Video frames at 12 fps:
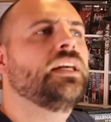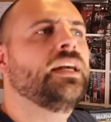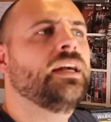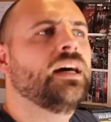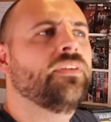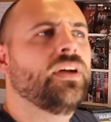
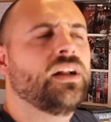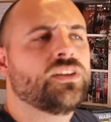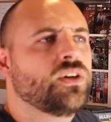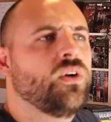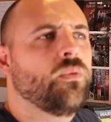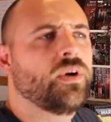And then
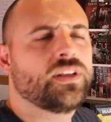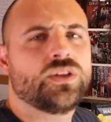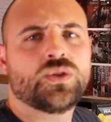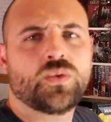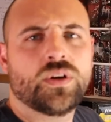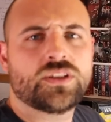also I wanted
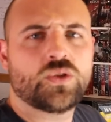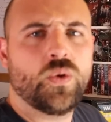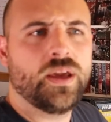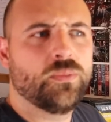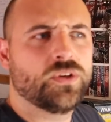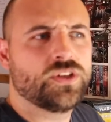two squads of
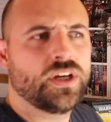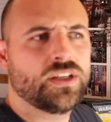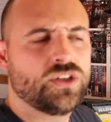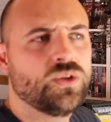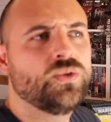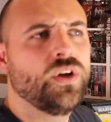twenty, but you
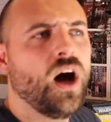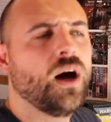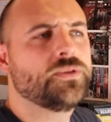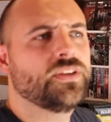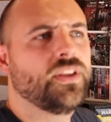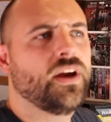get two
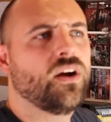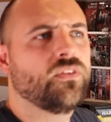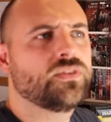knobs in there,